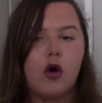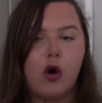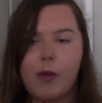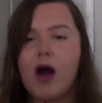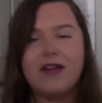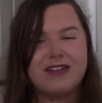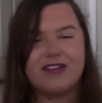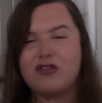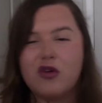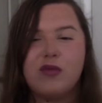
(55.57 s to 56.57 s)
Or passes
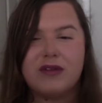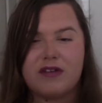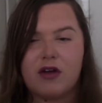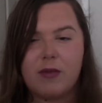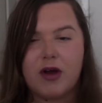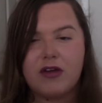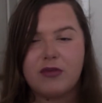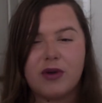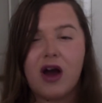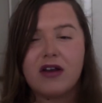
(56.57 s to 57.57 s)
at all with 0 minors
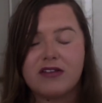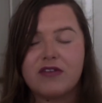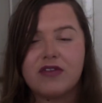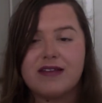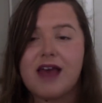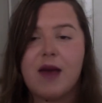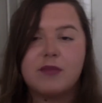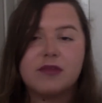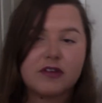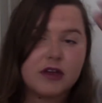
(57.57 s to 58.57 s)
regardless of the
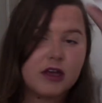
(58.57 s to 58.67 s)
attempt.